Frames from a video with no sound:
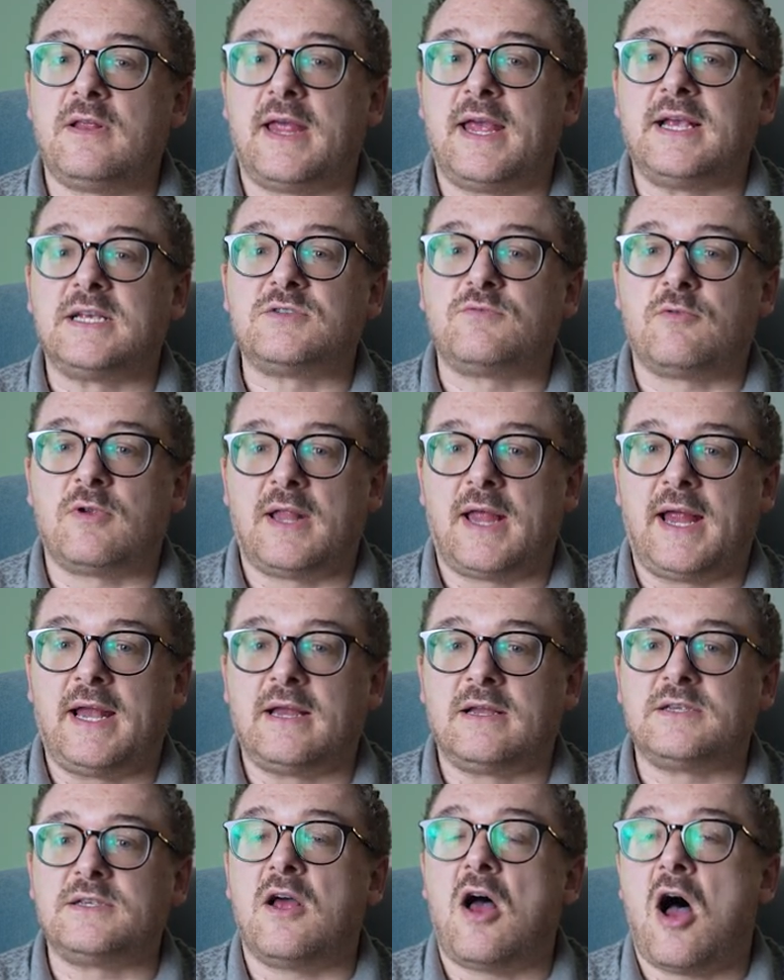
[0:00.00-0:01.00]
links
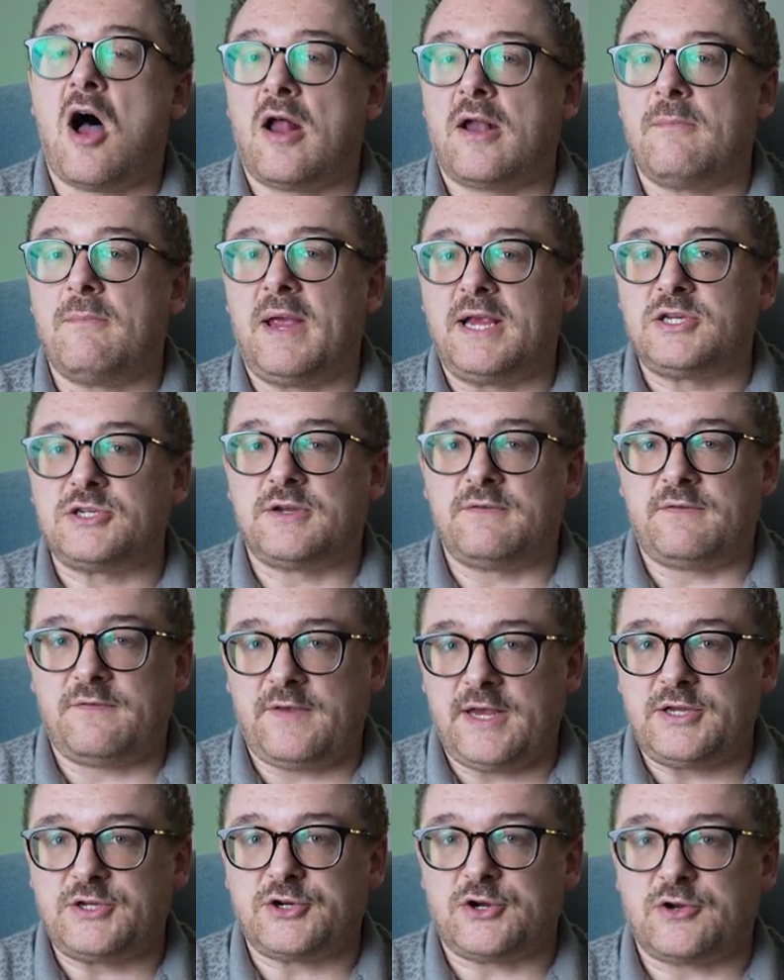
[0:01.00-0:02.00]
related to automation
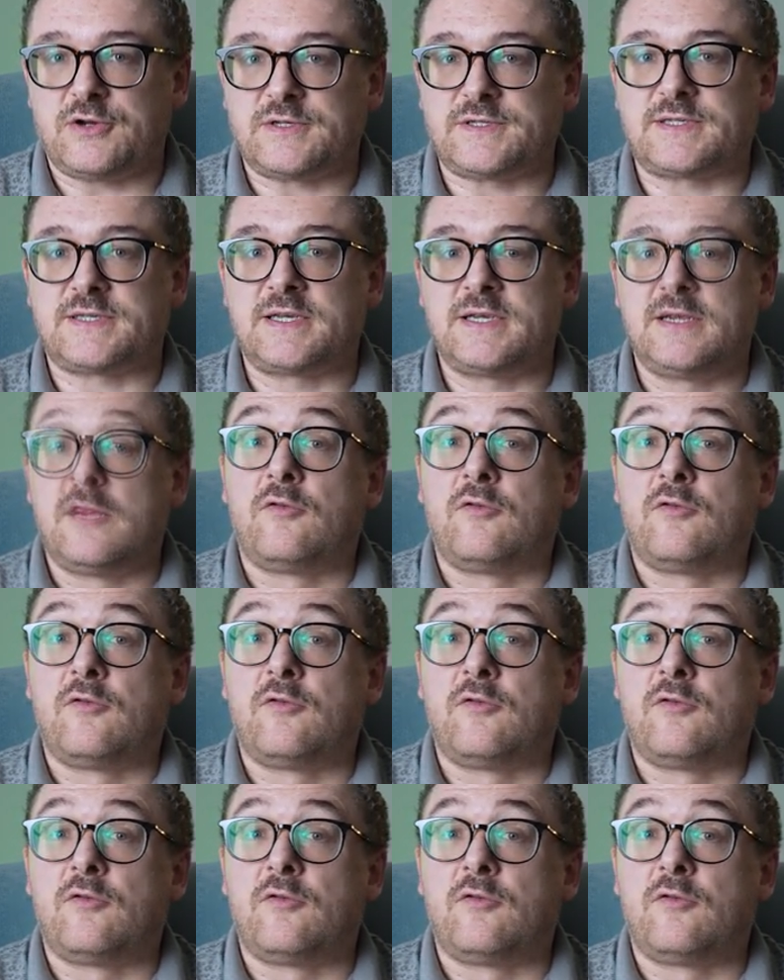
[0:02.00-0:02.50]
features.